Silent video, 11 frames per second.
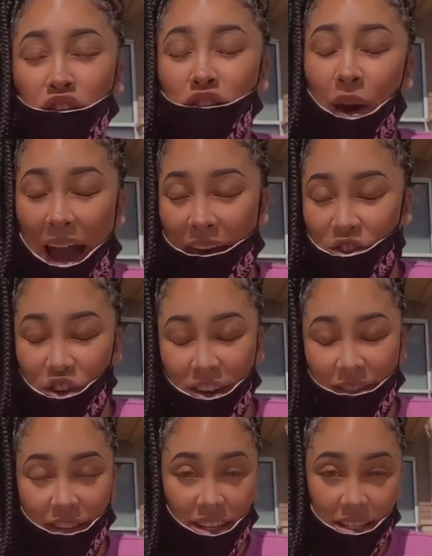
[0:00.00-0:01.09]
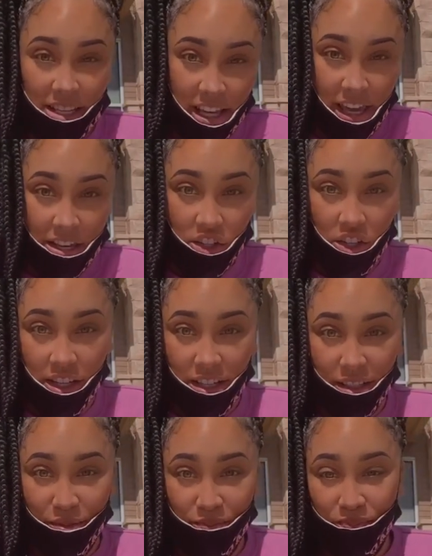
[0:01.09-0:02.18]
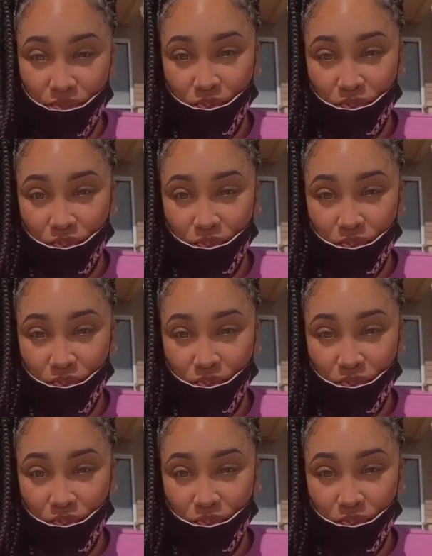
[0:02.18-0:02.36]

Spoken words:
So after an investigation,